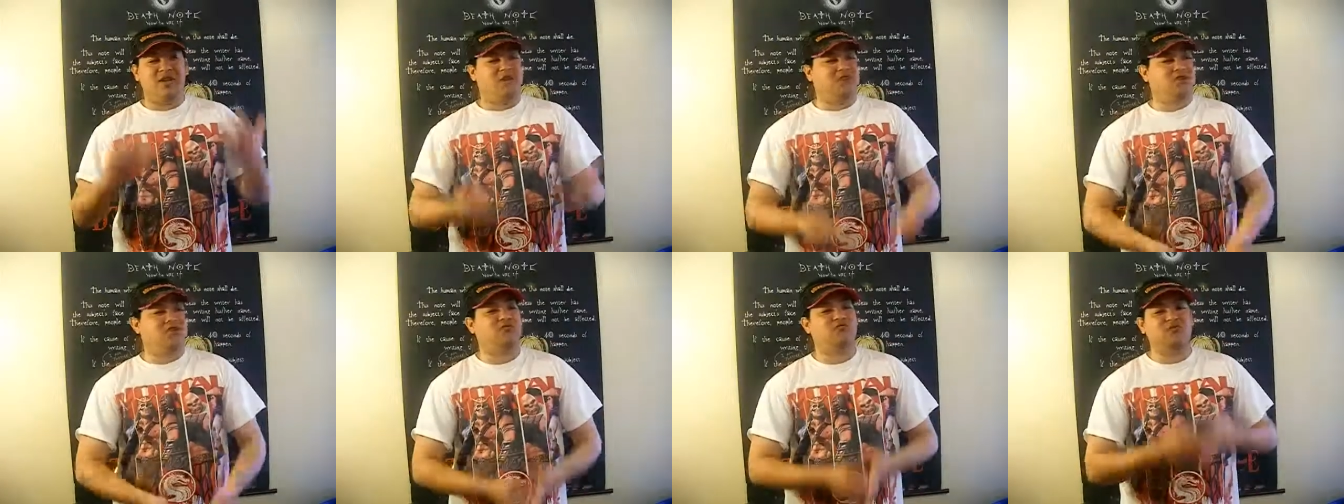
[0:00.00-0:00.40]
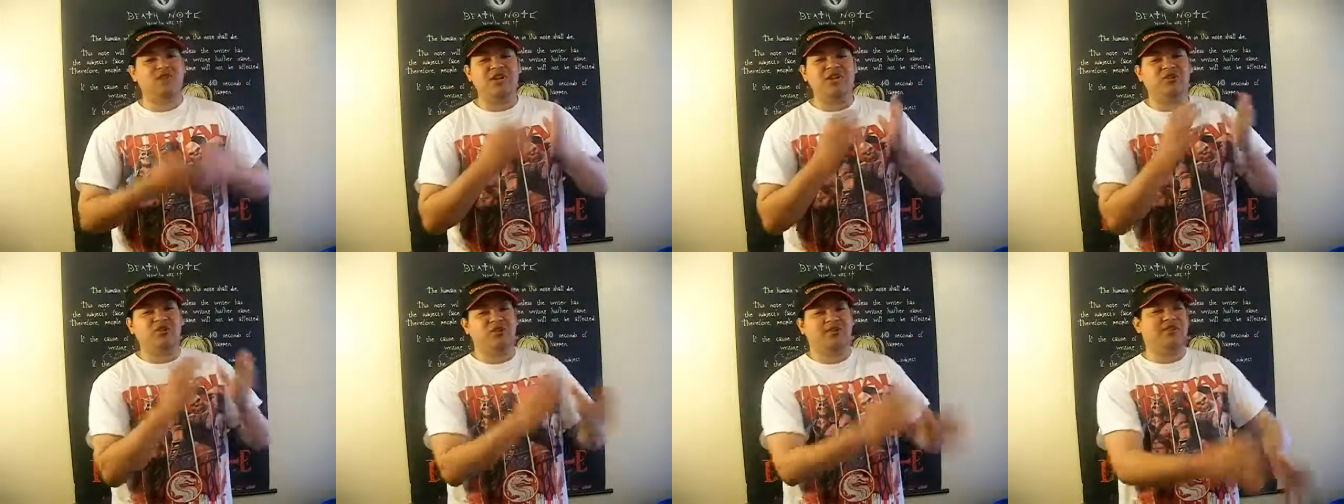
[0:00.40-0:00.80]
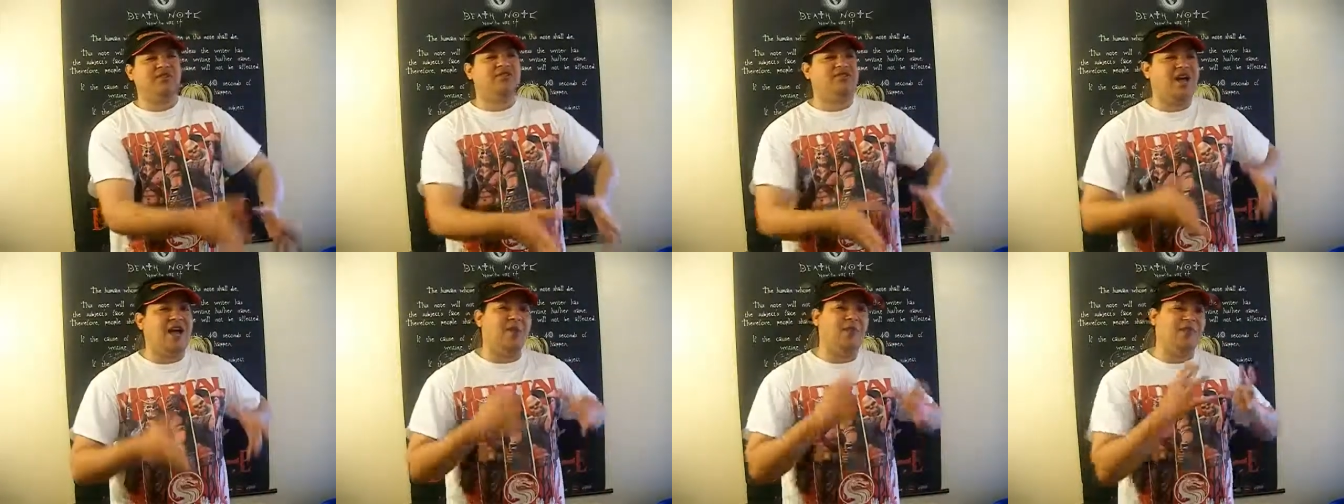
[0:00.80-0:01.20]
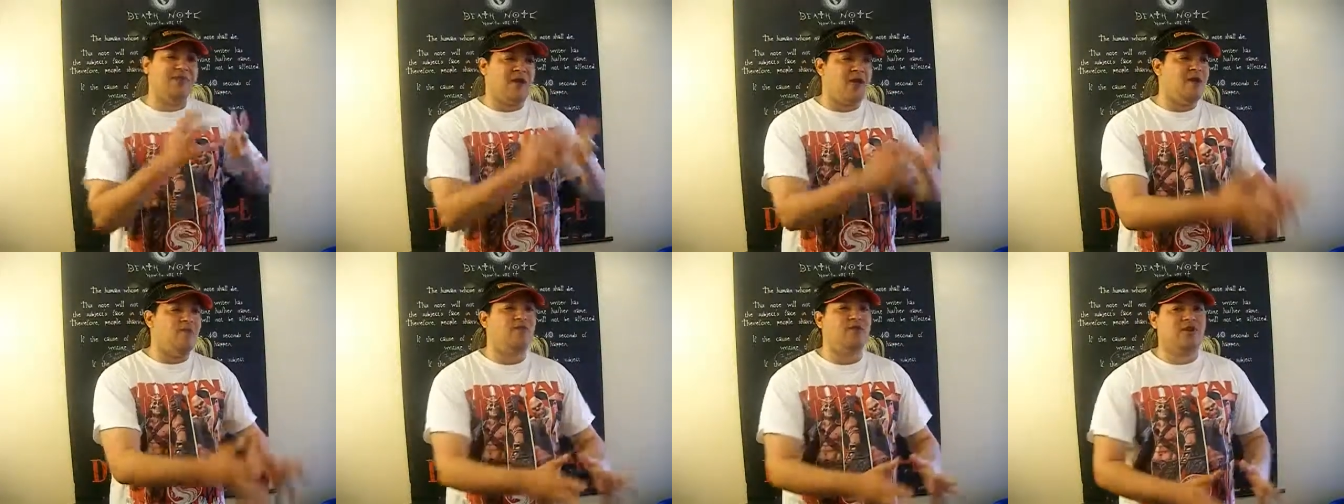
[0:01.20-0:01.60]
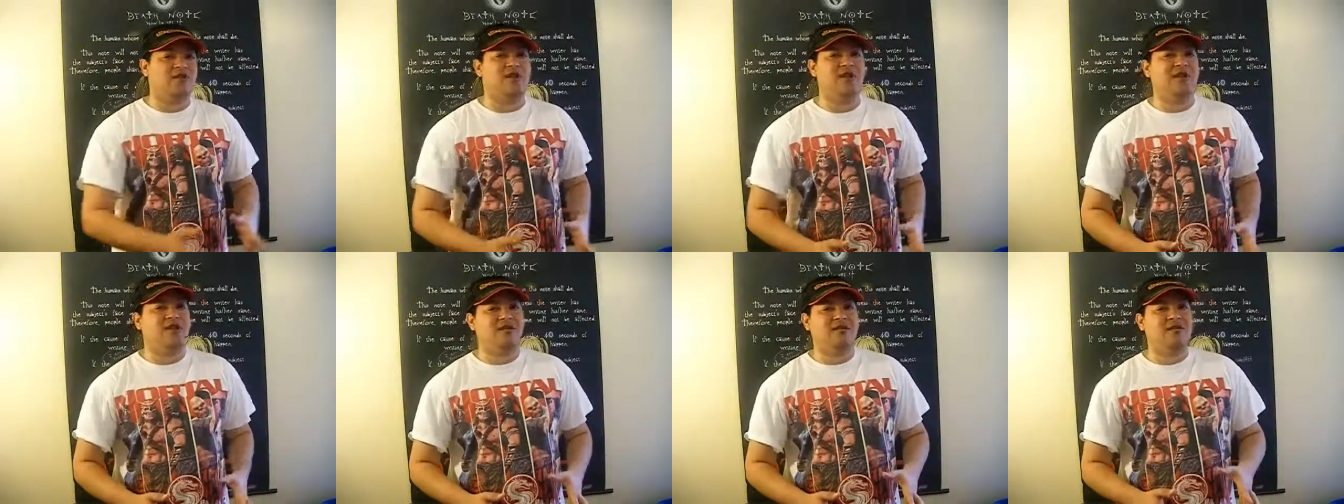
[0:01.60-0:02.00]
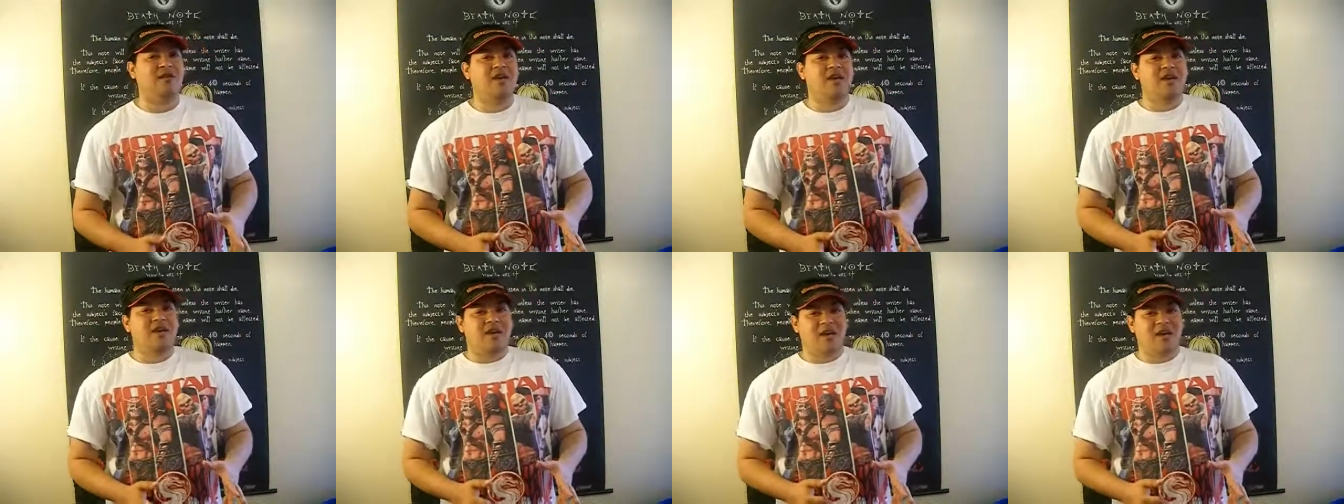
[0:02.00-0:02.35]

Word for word: it just really took its time with everything.